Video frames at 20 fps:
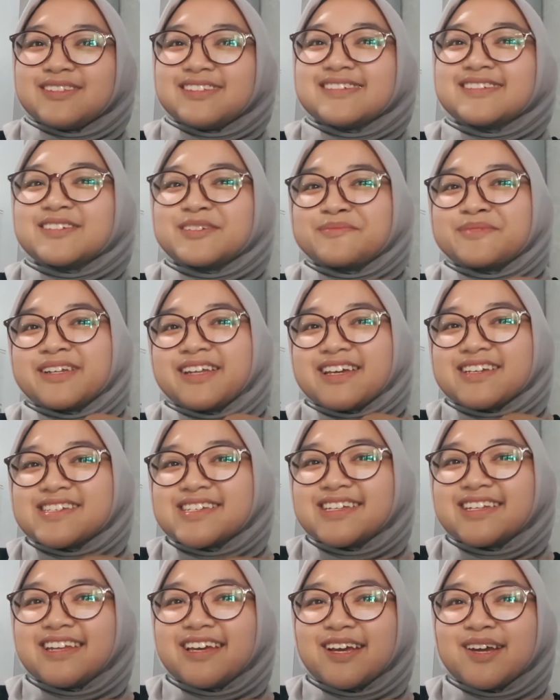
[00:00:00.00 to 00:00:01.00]

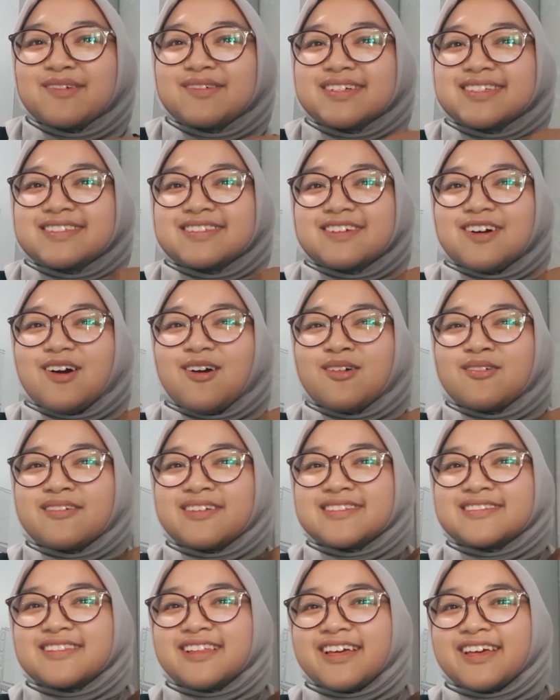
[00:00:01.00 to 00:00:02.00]
discrimination, it was
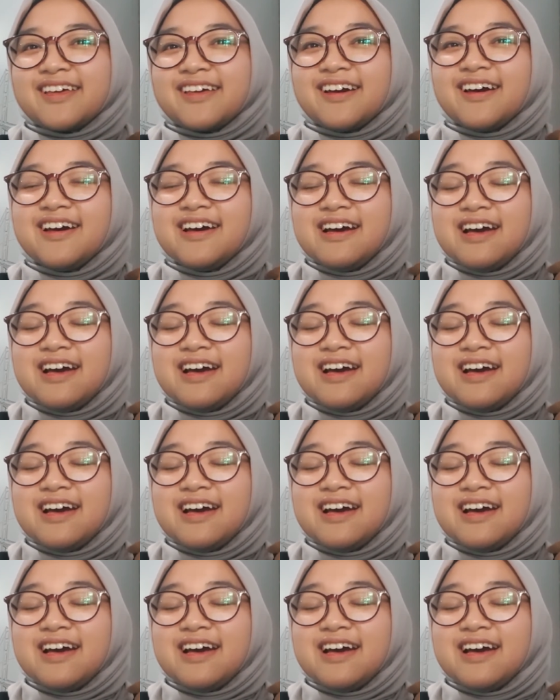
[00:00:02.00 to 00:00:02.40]
always like,